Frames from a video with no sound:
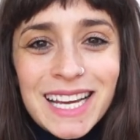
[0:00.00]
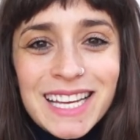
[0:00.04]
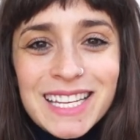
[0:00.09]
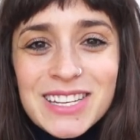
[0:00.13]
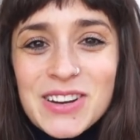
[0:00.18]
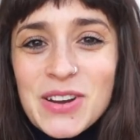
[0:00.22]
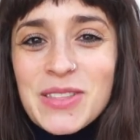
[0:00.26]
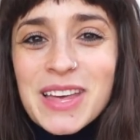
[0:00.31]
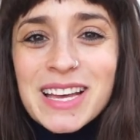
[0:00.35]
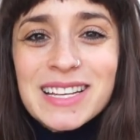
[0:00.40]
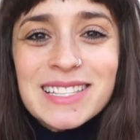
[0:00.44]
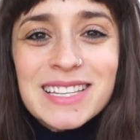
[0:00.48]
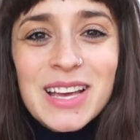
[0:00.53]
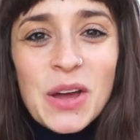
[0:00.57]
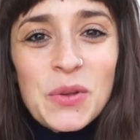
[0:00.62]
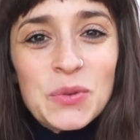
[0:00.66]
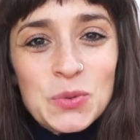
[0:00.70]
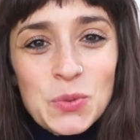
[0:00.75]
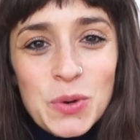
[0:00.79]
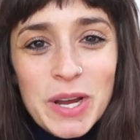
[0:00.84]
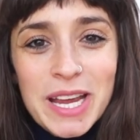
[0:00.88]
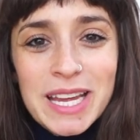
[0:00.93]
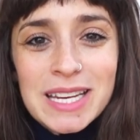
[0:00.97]
I know that
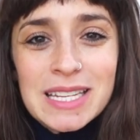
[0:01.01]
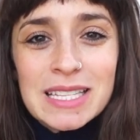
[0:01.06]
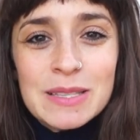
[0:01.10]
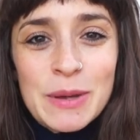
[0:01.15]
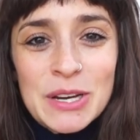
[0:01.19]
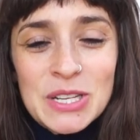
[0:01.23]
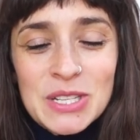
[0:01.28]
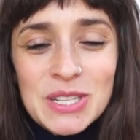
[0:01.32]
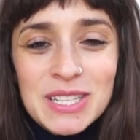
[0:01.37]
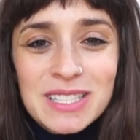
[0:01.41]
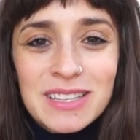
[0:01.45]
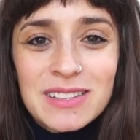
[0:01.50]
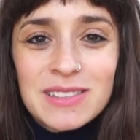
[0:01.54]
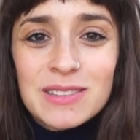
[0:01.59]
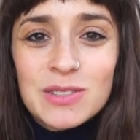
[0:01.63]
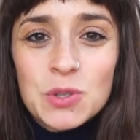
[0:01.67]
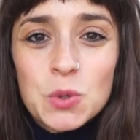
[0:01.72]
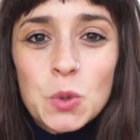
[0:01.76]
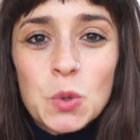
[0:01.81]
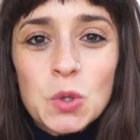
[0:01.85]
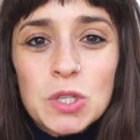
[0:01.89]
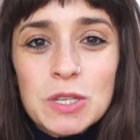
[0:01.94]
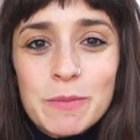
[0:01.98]
sounds weird, especially because I just
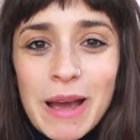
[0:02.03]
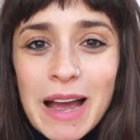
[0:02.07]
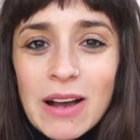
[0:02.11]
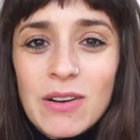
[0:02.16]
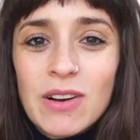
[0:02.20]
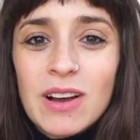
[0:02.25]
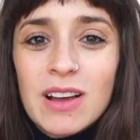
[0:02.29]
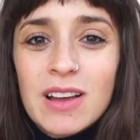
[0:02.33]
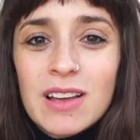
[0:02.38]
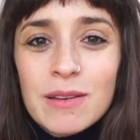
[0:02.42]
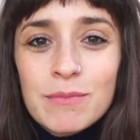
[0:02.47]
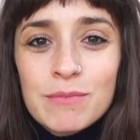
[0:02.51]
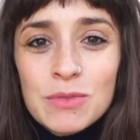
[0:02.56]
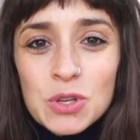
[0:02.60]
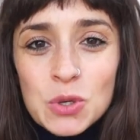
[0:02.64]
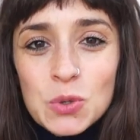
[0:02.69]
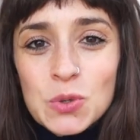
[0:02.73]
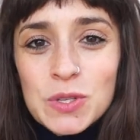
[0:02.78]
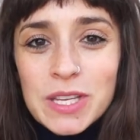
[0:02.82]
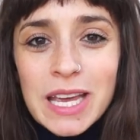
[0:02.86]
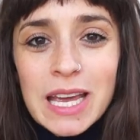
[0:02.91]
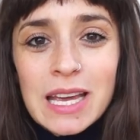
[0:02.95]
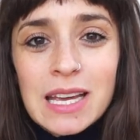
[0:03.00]
talked about
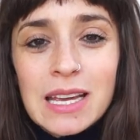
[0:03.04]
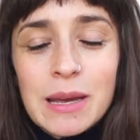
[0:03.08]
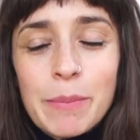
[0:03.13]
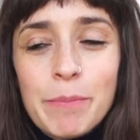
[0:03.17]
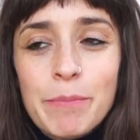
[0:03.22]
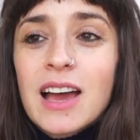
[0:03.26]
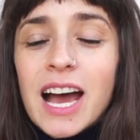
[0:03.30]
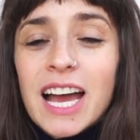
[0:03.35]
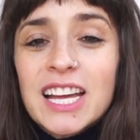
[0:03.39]
music.